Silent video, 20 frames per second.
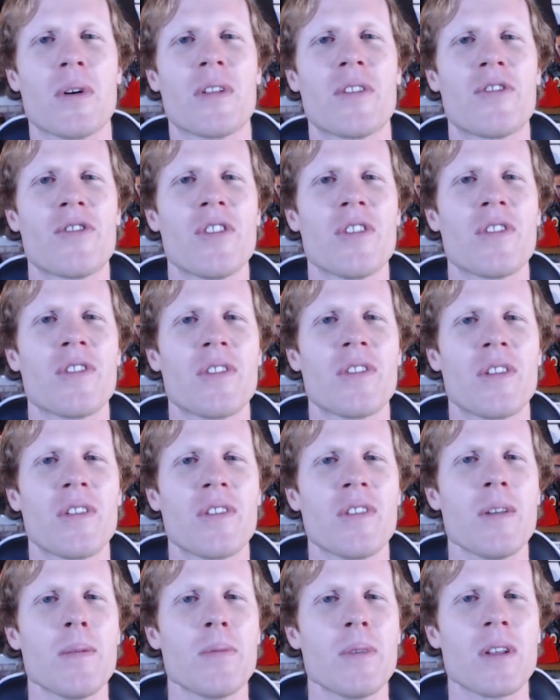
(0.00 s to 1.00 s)
It's just
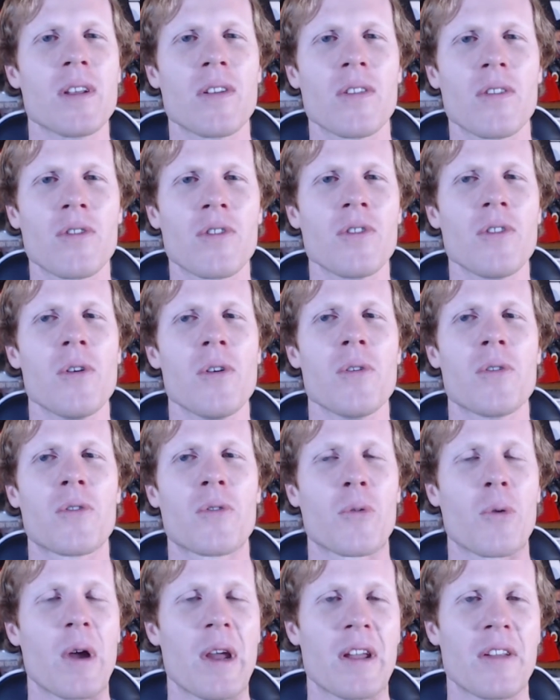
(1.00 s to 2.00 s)
something so
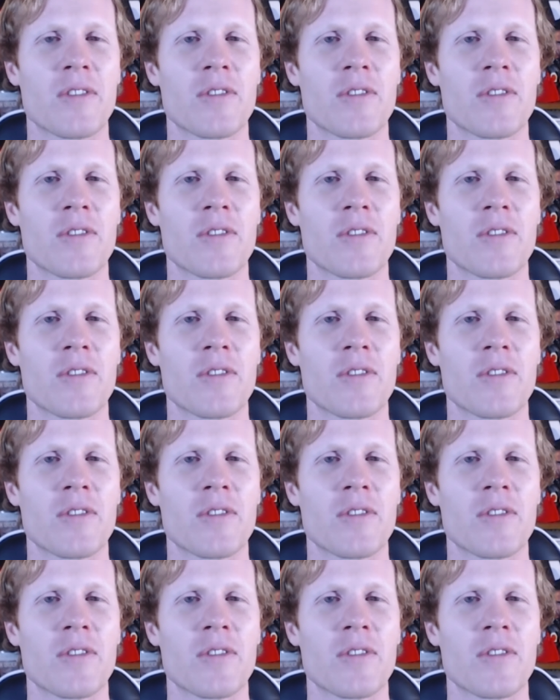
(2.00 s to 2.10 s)
great.